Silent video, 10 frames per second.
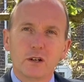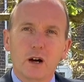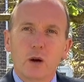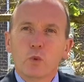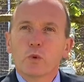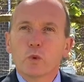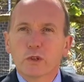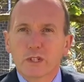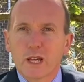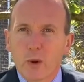I wouldn't
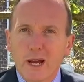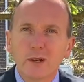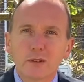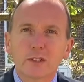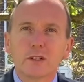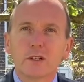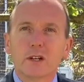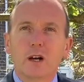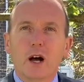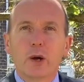want to go out.
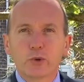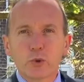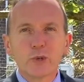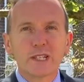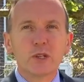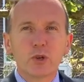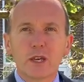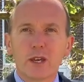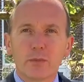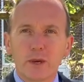I was always
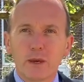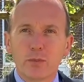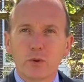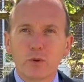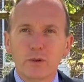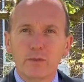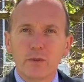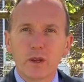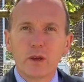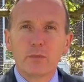looking at people.
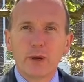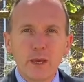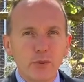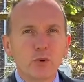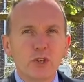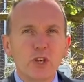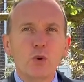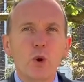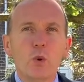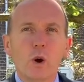People
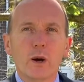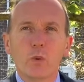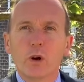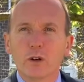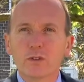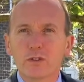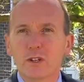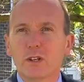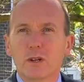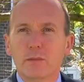knew who I was
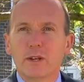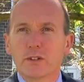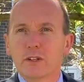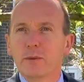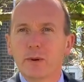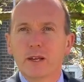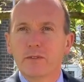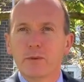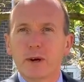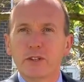because I played
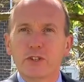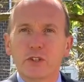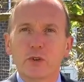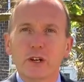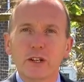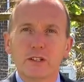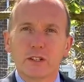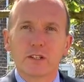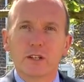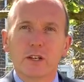for Manchester
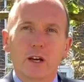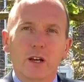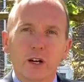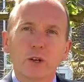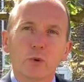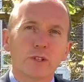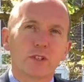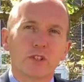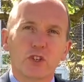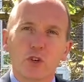United, and I always
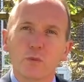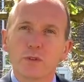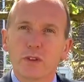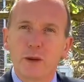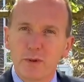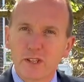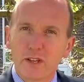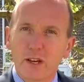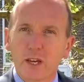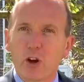assumed they'd be
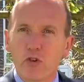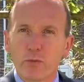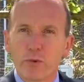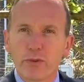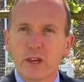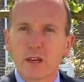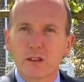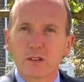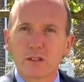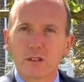saying horrible
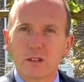things.